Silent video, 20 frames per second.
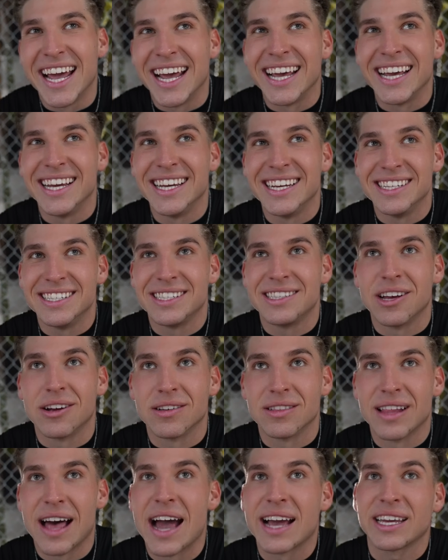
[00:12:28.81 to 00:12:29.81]
is they're
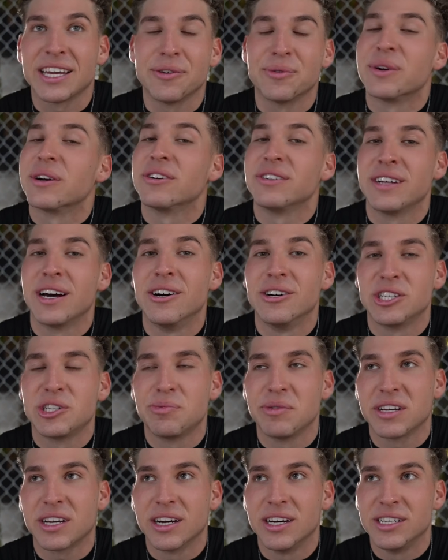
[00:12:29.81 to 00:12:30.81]
lacking rear delts
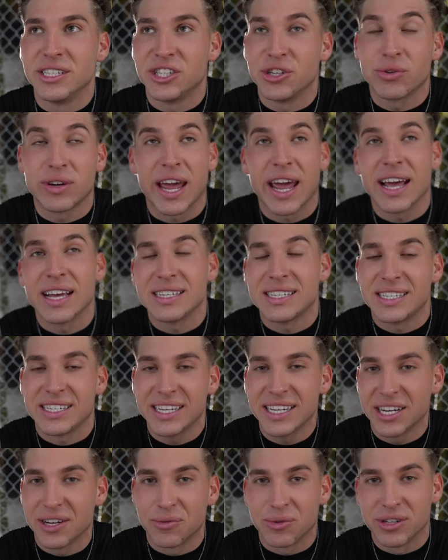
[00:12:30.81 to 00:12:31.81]
because you can't
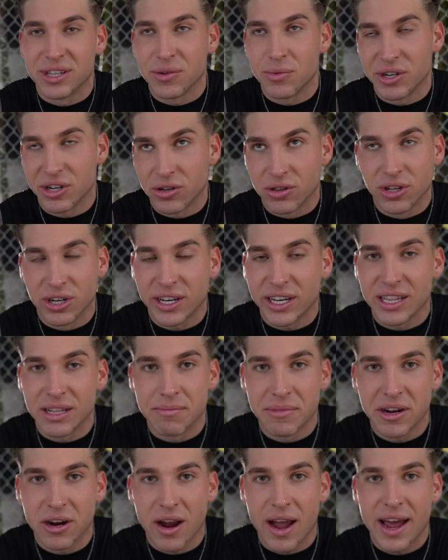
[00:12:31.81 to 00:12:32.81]
see it really when you're looking in the
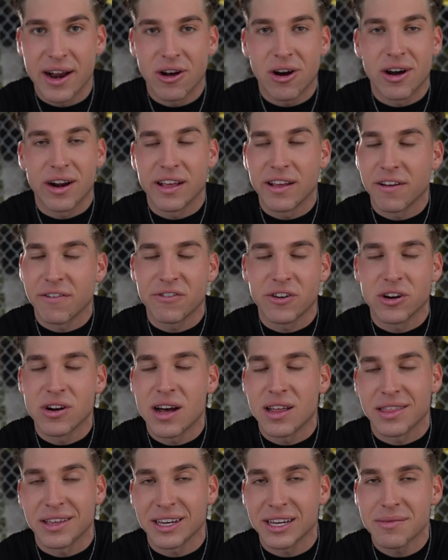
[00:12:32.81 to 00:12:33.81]
mirror head on. And if you're
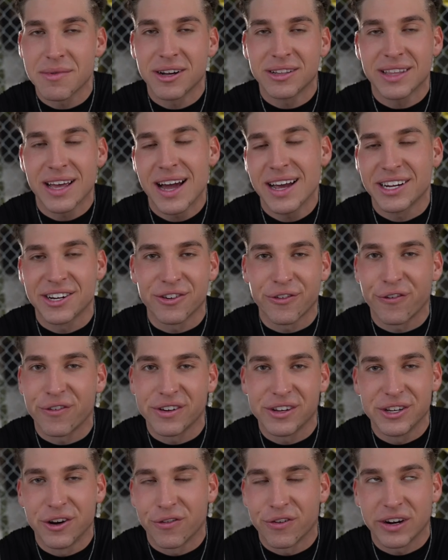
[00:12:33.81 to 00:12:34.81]
not thinking about that, you'll,
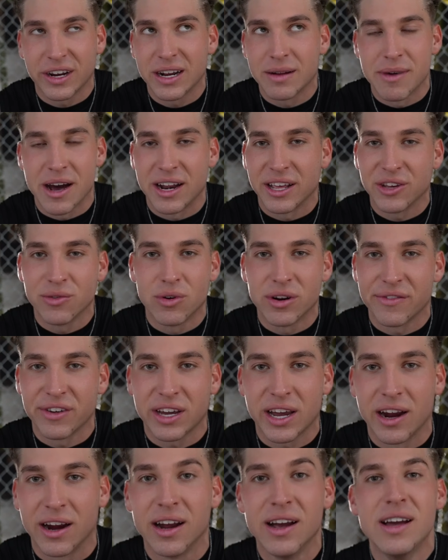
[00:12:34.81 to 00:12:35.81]
you'll forget about it. You won't even
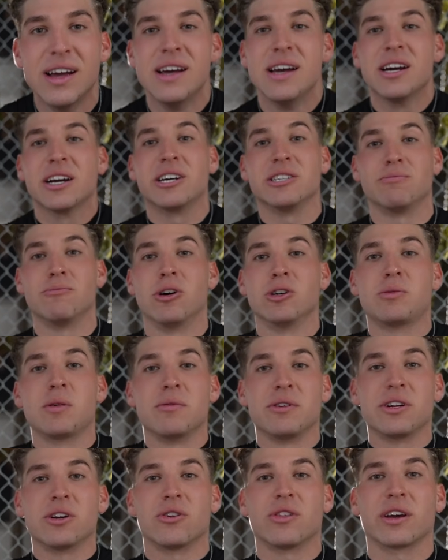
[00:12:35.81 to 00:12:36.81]
care. Because most
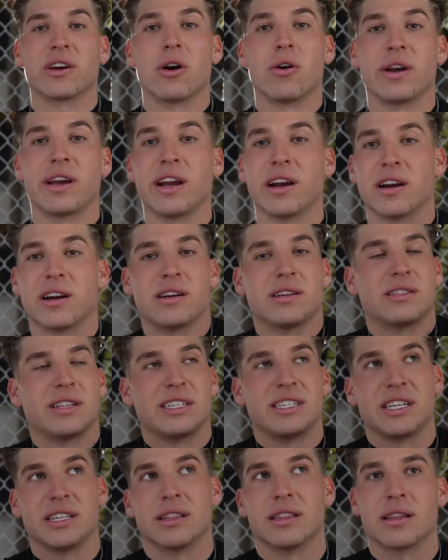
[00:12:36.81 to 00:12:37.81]
people, you know, they go here, they
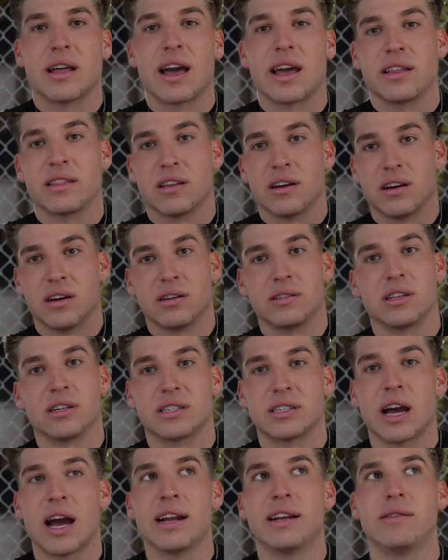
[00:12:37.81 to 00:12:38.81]
see the light, the, the
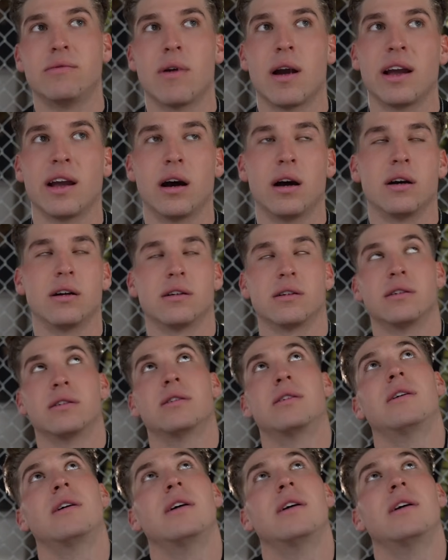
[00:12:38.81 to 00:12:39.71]
side, right, or